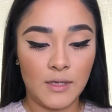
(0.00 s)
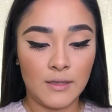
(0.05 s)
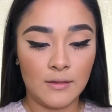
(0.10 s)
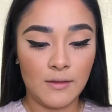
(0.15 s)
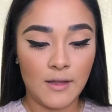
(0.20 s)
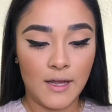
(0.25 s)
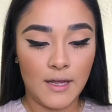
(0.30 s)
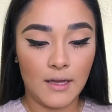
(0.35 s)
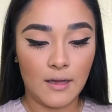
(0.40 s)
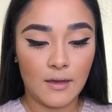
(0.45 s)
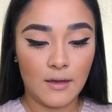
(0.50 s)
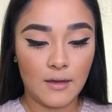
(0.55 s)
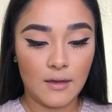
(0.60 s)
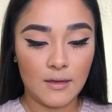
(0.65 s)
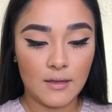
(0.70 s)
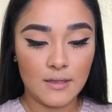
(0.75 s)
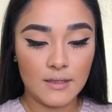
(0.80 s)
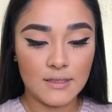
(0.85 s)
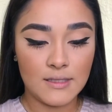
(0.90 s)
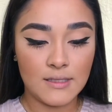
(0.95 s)
It like
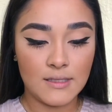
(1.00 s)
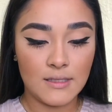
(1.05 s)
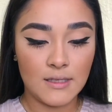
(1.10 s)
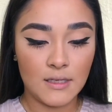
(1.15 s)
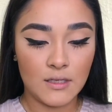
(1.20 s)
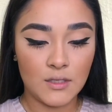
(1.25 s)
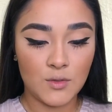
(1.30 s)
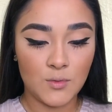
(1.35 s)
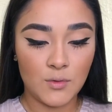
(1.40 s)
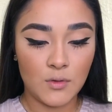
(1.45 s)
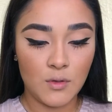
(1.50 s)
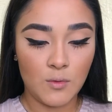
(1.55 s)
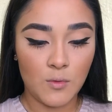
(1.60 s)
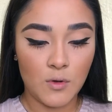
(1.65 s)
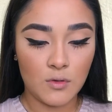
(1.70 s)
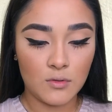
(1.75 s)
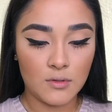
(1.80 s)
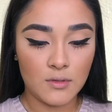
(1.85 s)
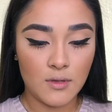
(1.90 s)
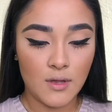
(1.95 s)
sticks really
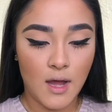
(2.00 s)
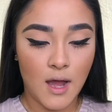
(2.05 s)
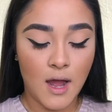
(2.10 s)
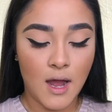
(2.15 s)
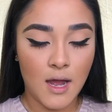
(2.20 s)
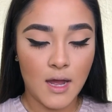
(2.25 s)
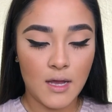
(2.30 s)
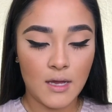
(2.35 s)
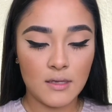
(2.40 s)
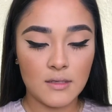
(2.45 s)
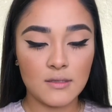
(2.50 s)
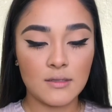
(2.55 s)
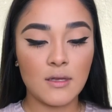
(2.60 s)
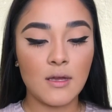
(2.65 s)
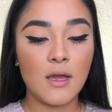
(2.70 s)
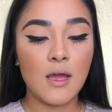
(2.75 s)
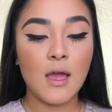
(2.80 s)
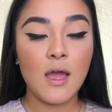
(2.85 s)
well to the eyes.